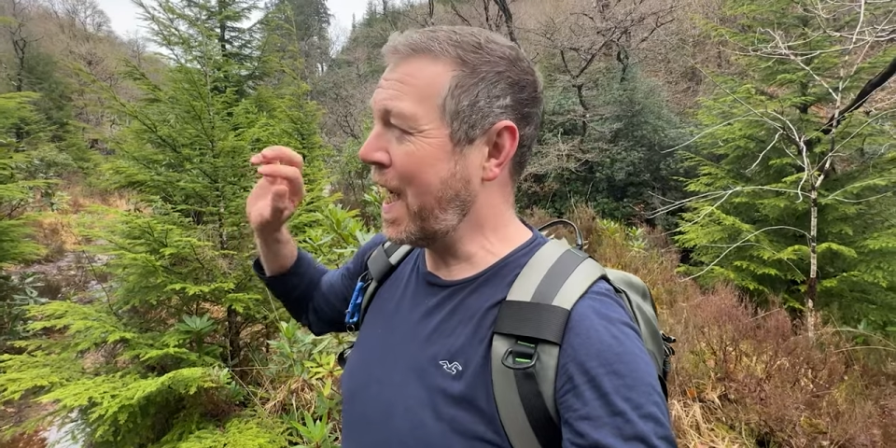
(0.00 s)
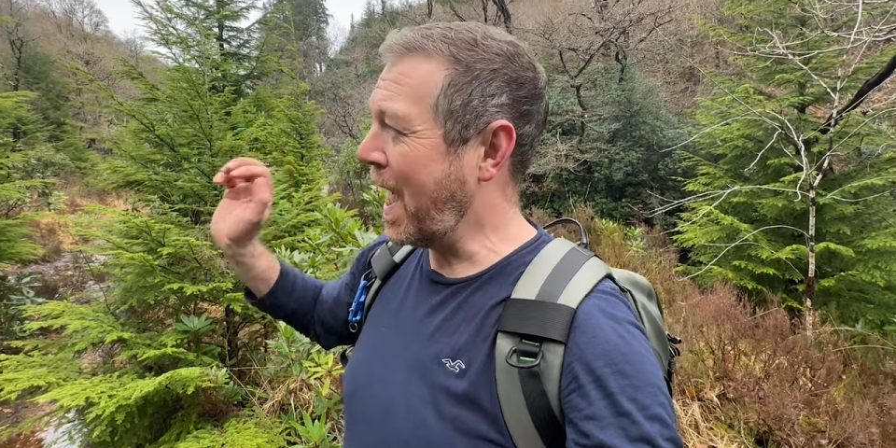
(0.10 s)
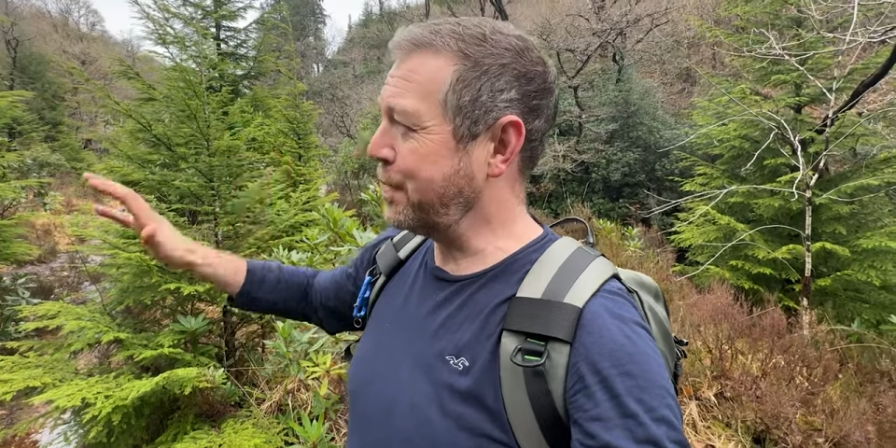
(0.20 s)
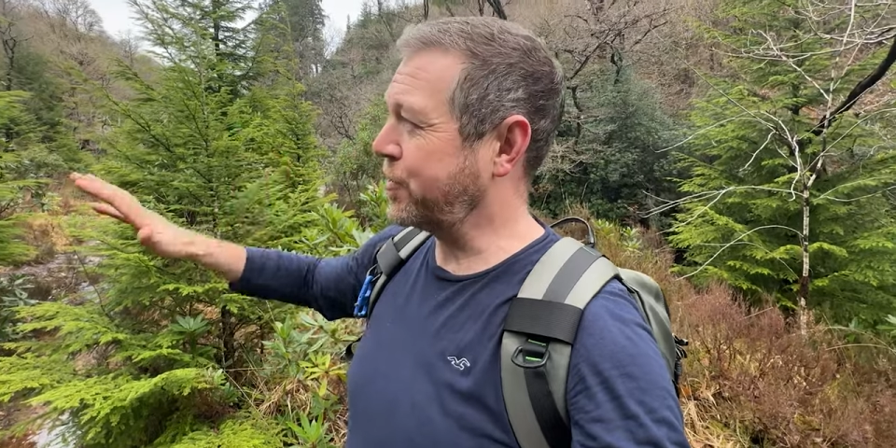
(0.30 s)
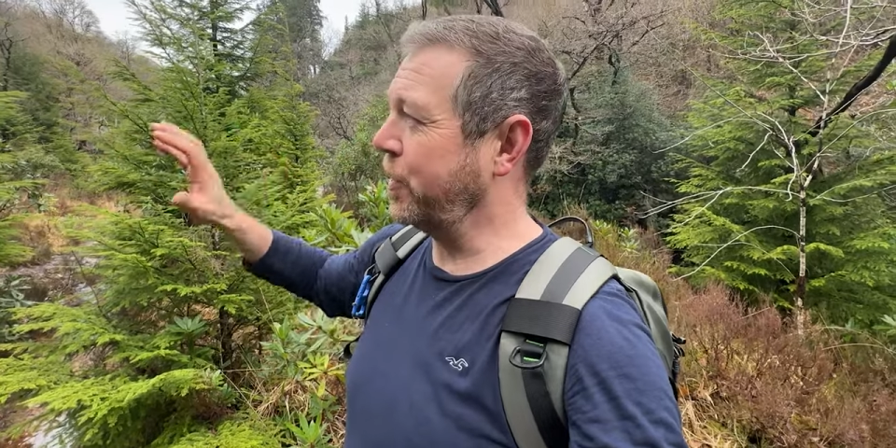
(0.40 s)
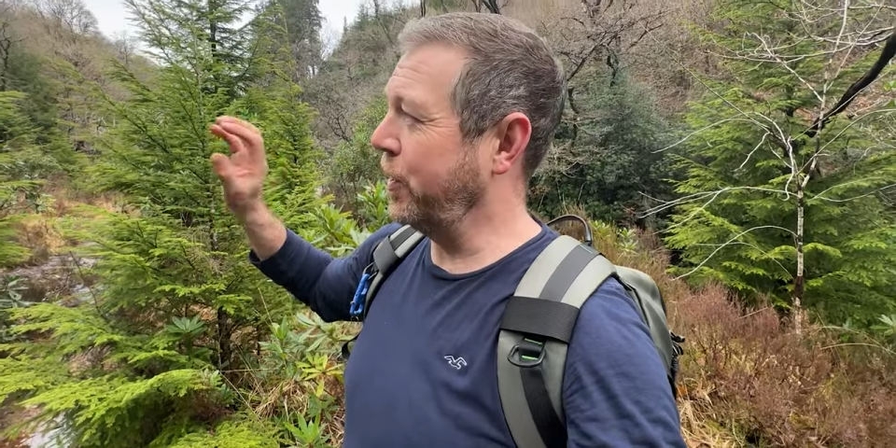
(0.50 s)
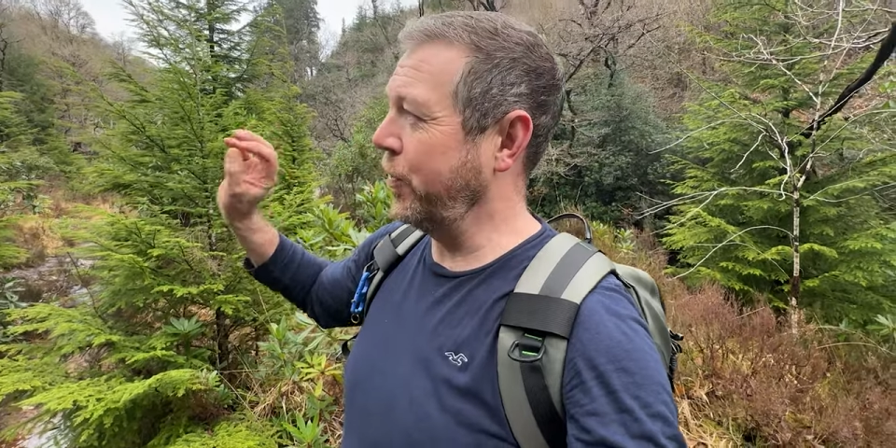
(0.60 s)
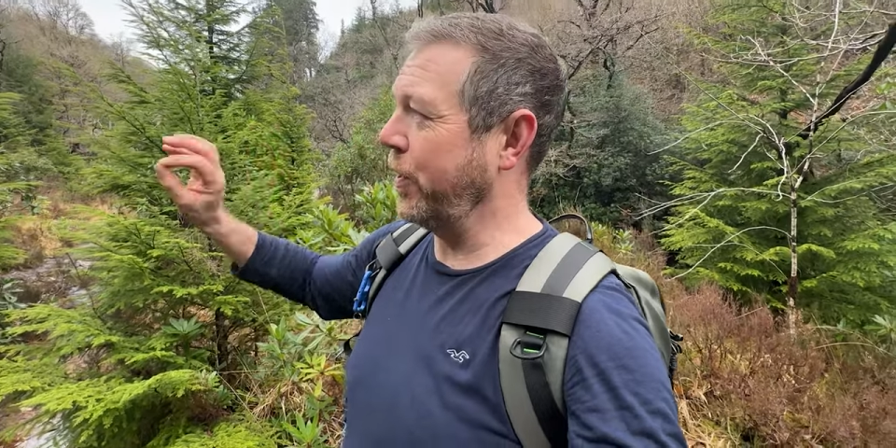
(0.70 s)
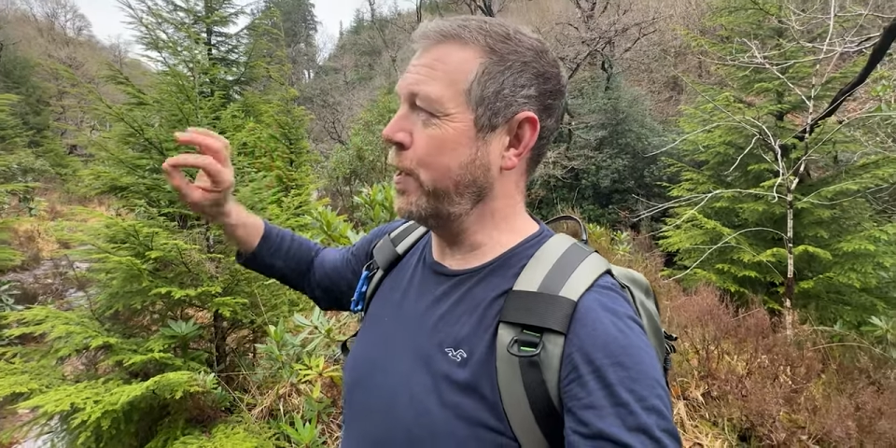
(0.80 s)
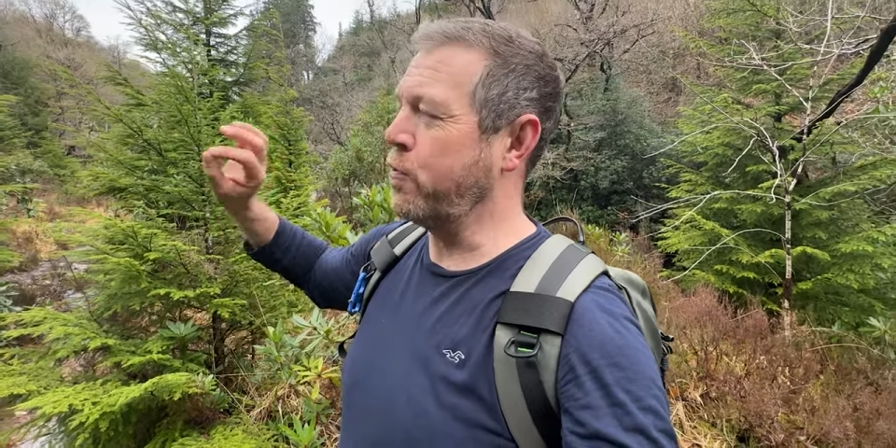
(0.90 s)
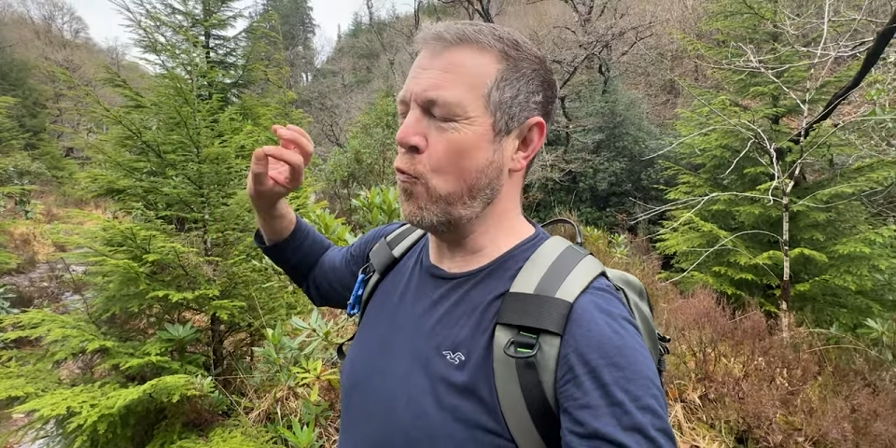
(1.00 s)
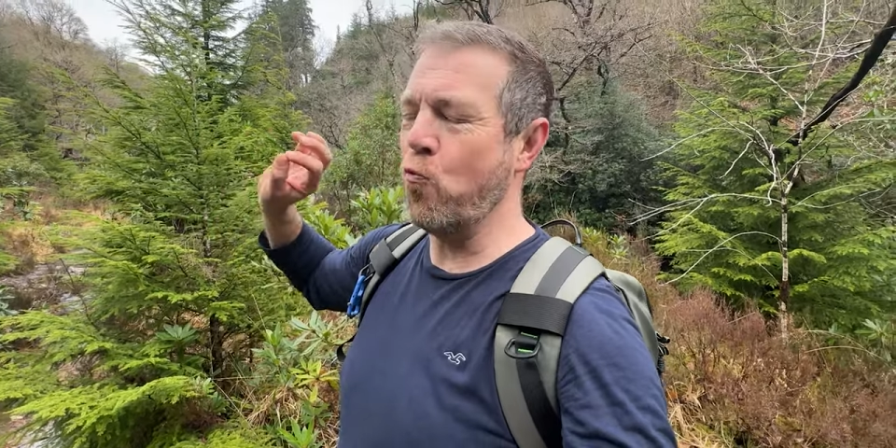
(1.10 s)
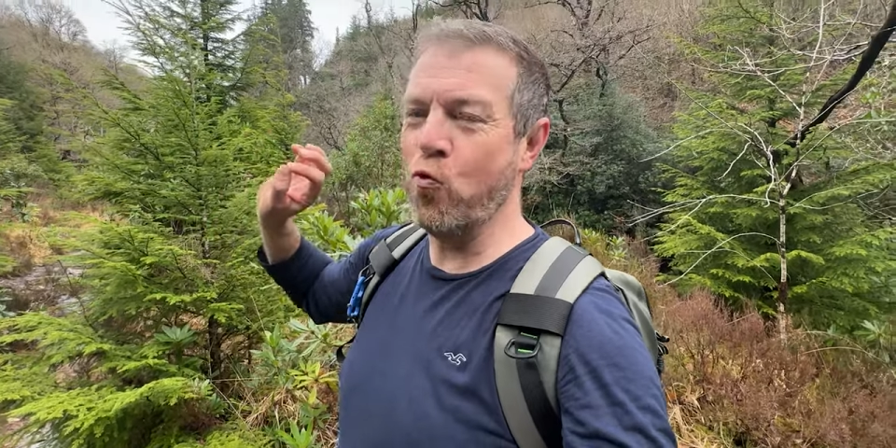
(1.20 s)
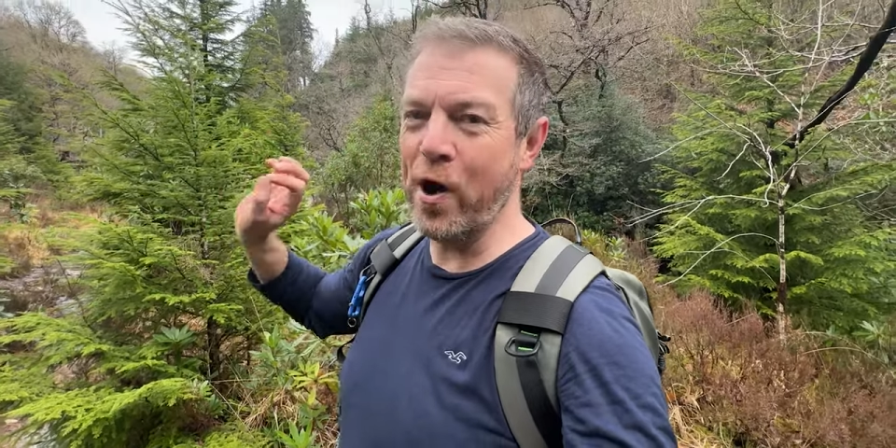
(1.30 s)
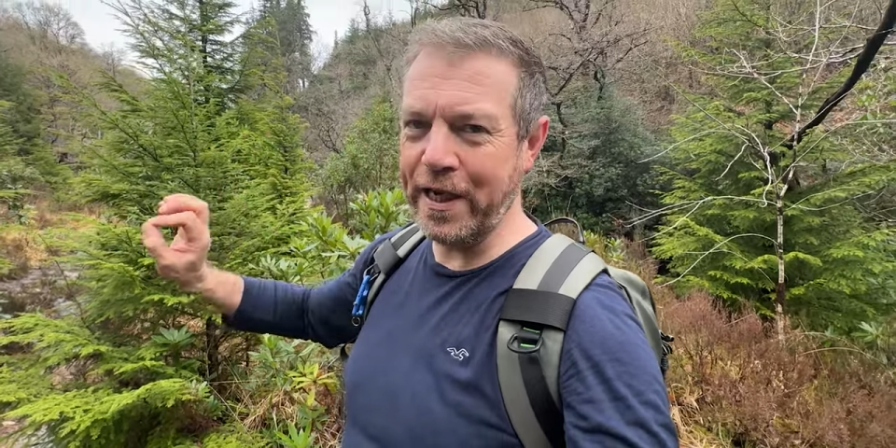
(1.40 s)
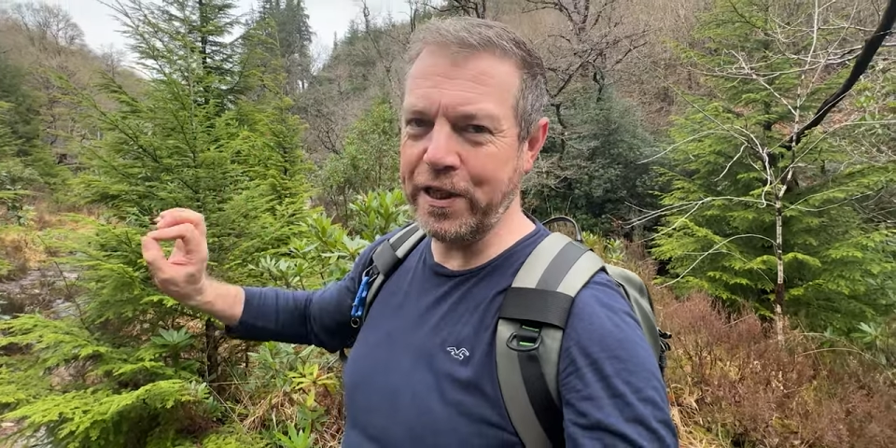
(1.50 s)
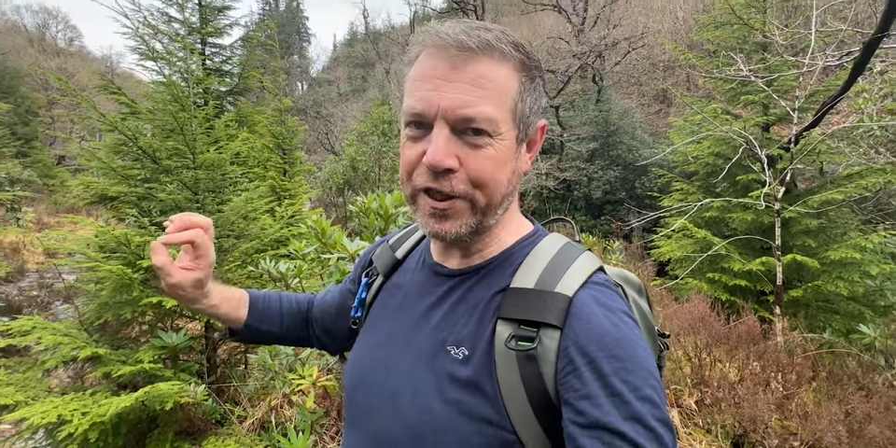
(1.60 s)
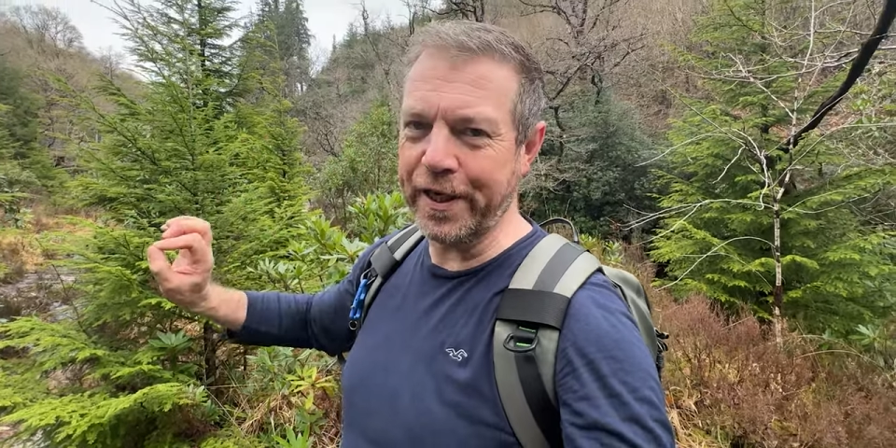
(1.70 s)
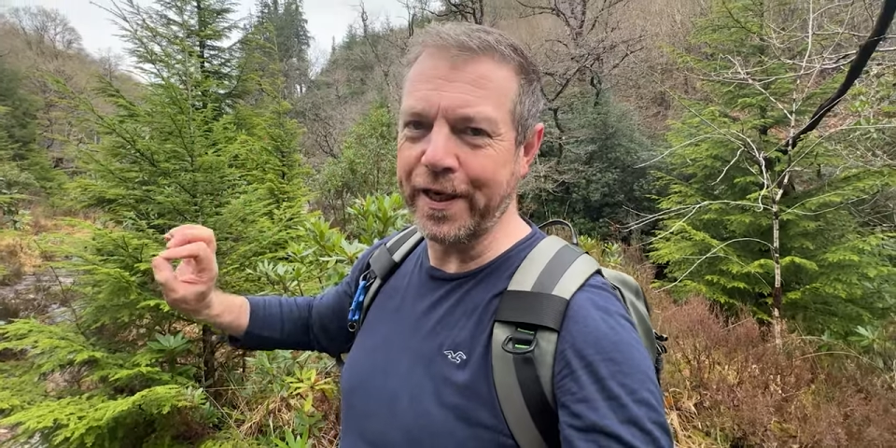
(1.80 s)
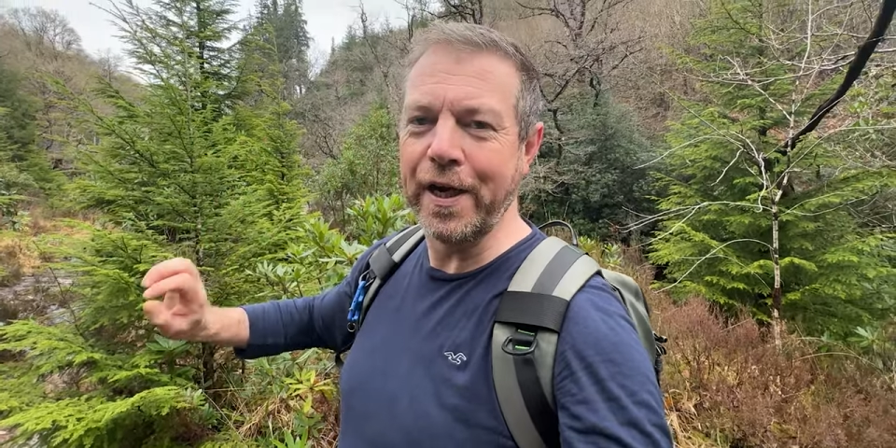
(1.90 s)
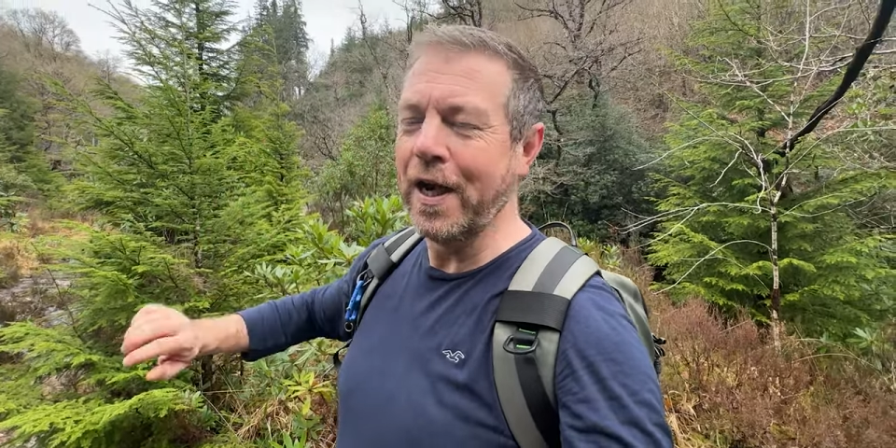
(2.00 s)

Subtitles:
absolutely raging.